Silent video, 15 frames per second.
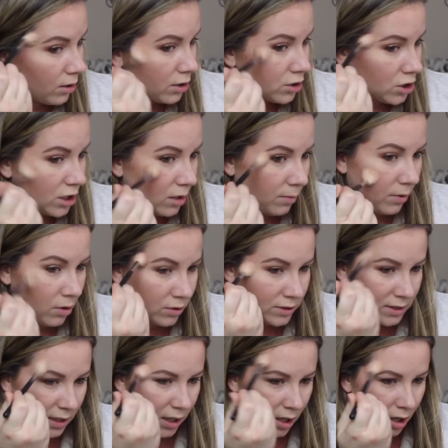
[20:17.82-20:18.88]
the
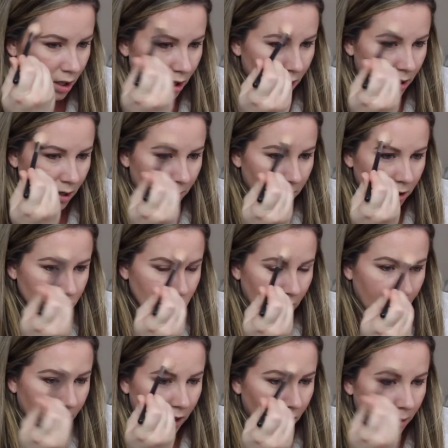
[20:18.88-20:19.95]
cheekbones here. And I'm going to
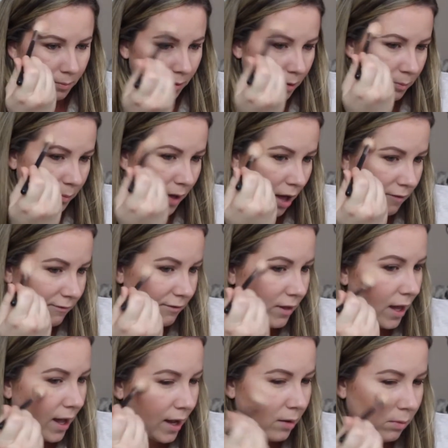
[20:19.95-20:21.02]
drag it up above
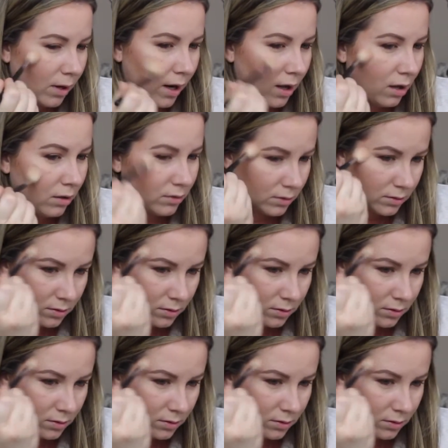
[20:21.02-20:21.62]
the eyebrow.